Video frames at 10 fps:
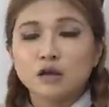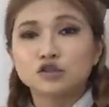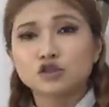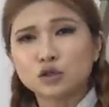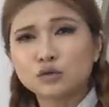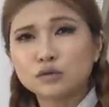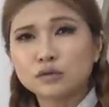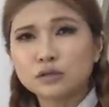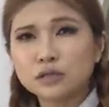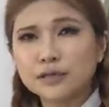
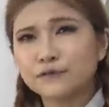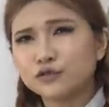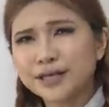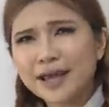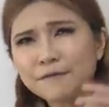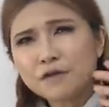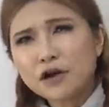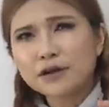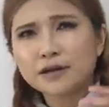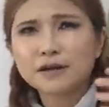So if you get
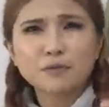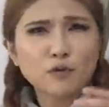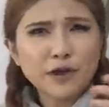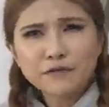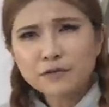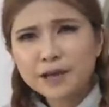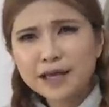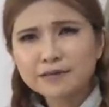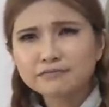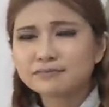far enough away from
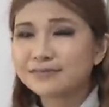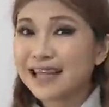it,